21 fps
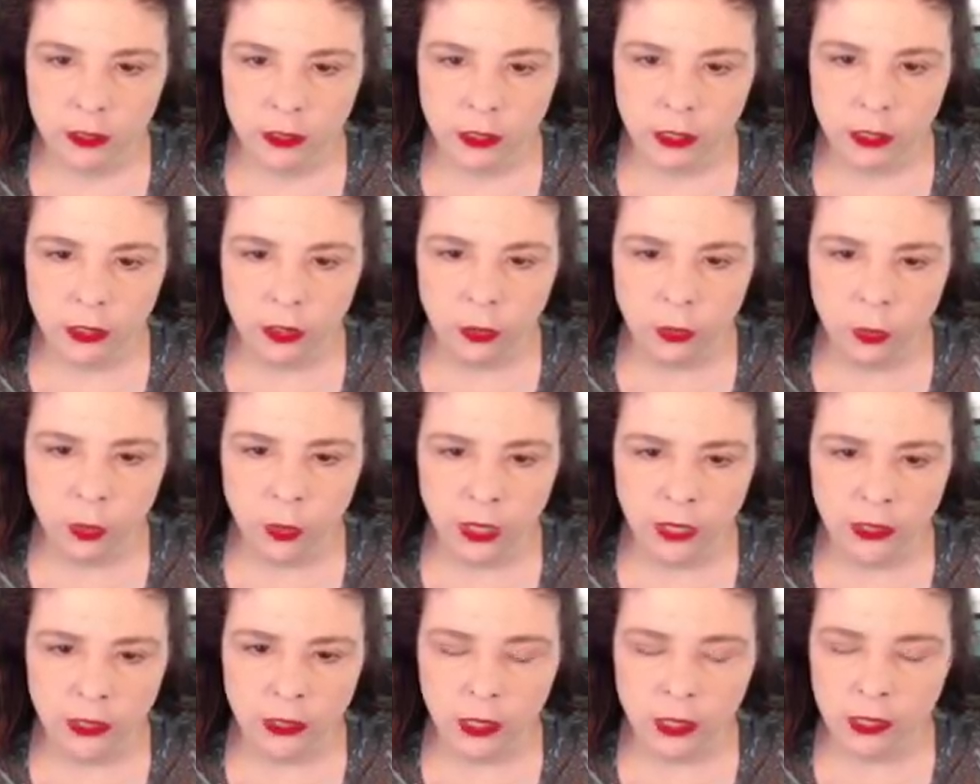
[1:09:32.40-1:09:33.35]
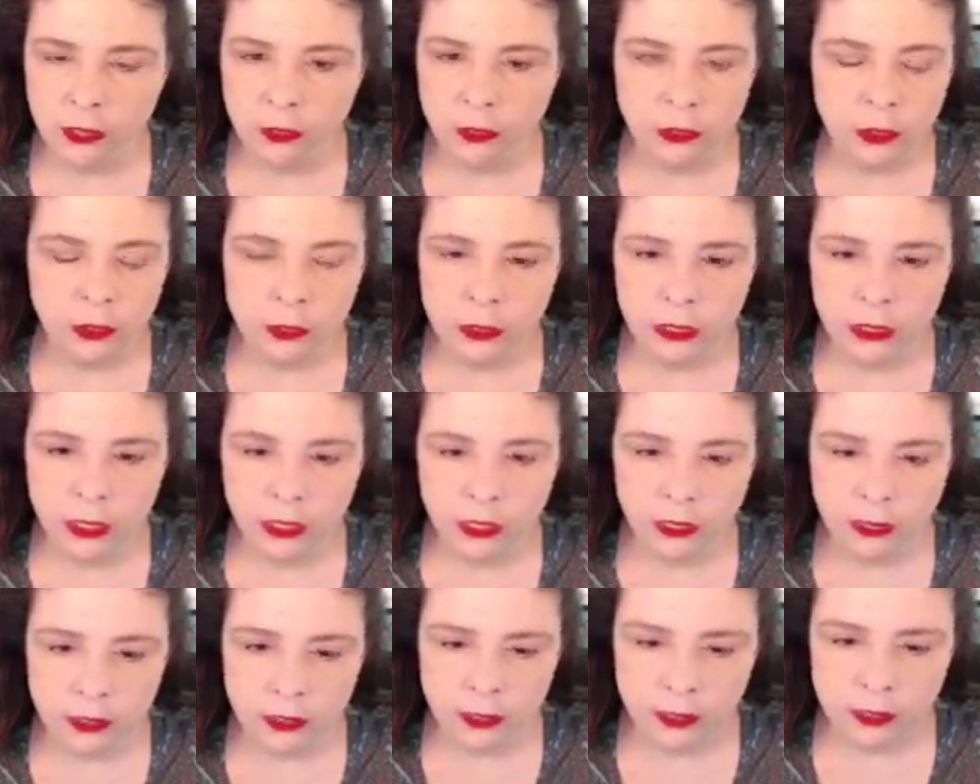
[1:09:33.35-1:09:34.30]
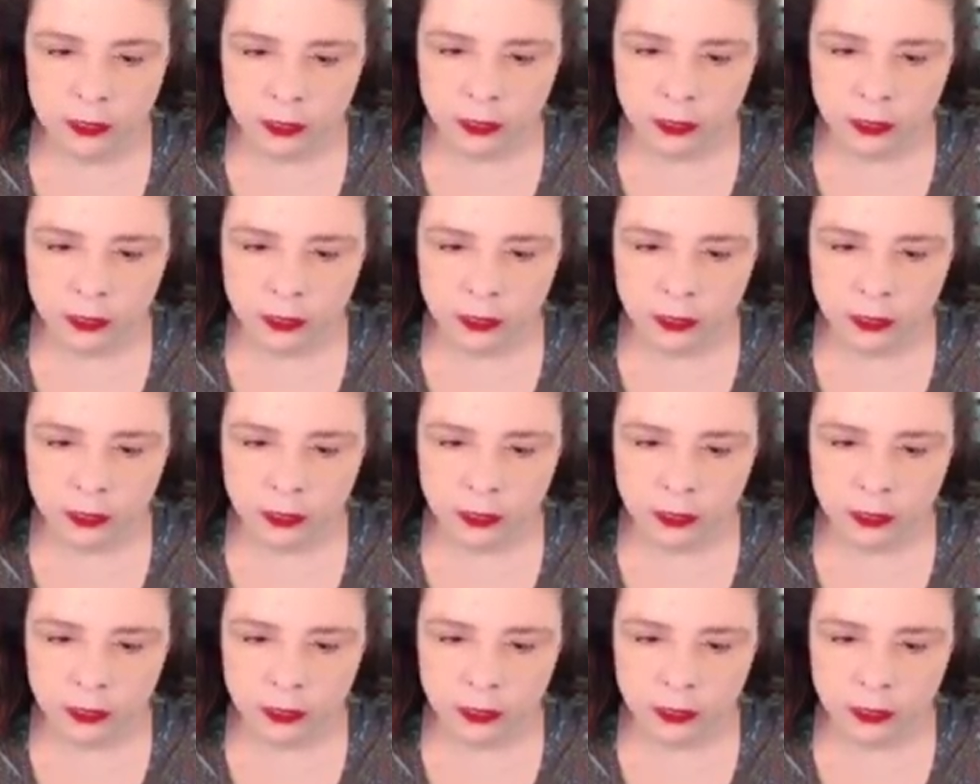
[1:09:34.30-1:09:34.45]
You know what? I don't know what that is.